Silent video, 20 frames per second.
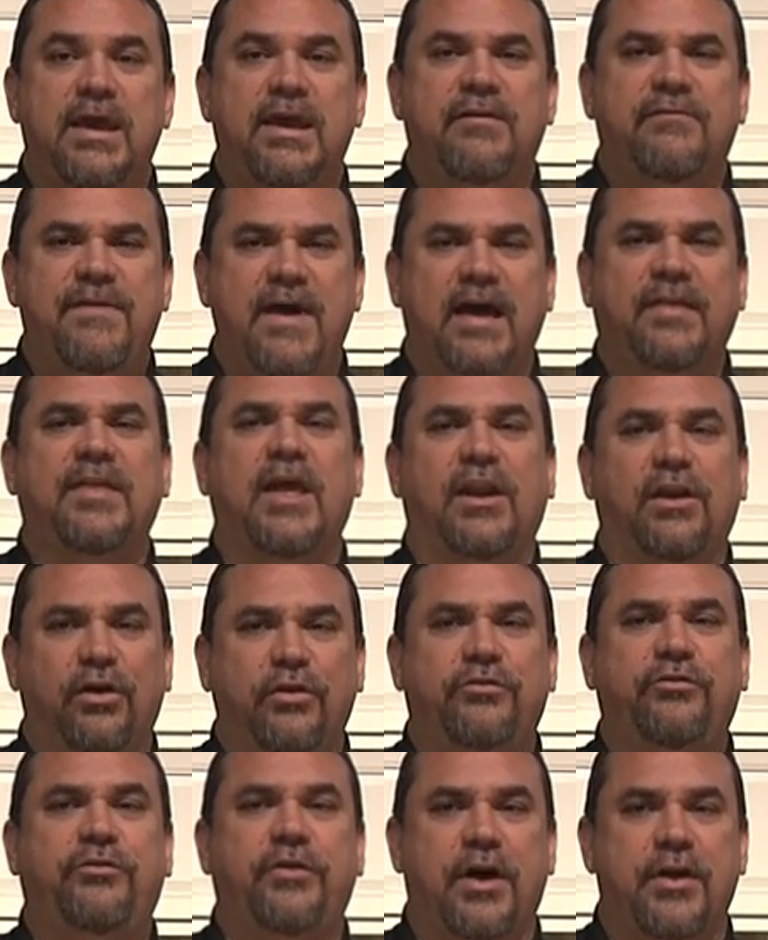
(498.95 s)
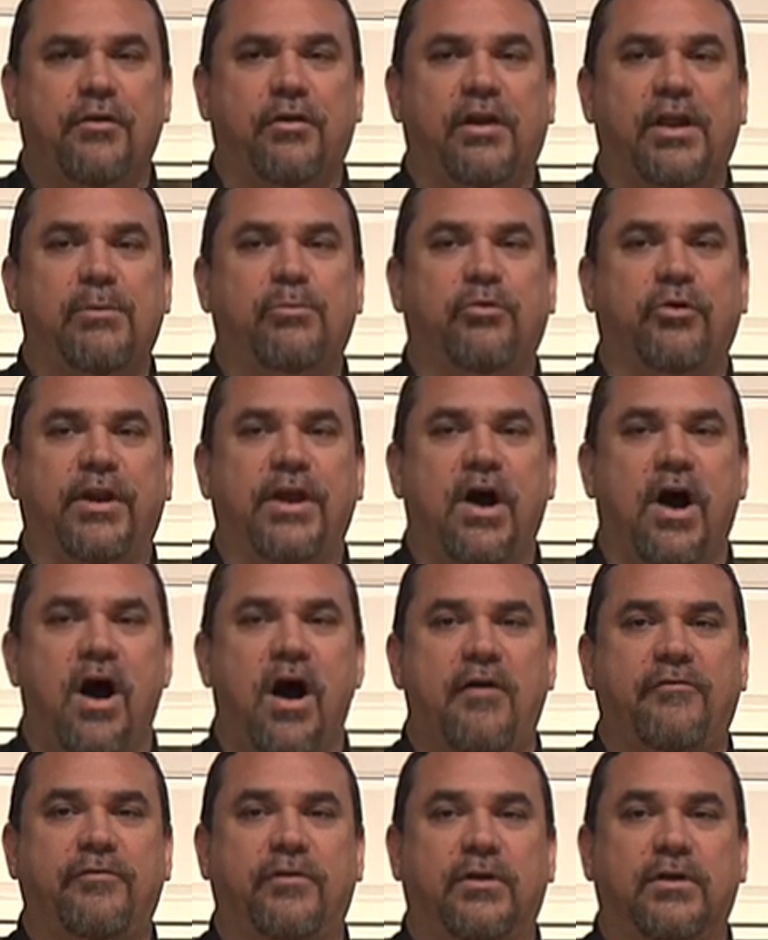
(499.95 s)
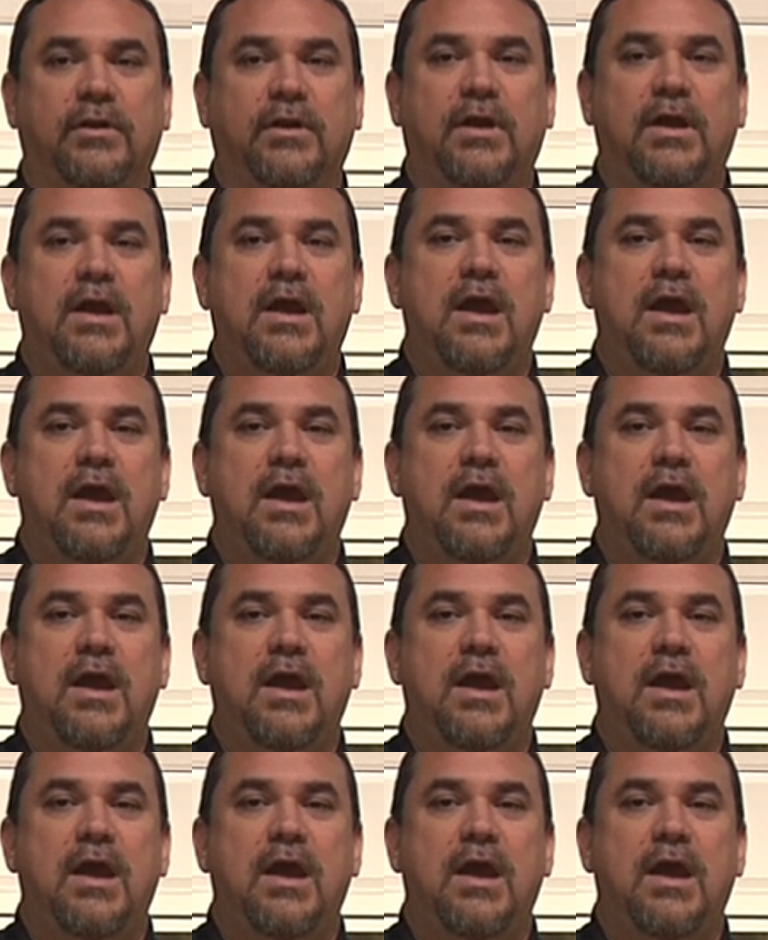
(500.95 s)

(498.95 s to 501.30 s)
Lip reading: In fact, they look generally pretty awful.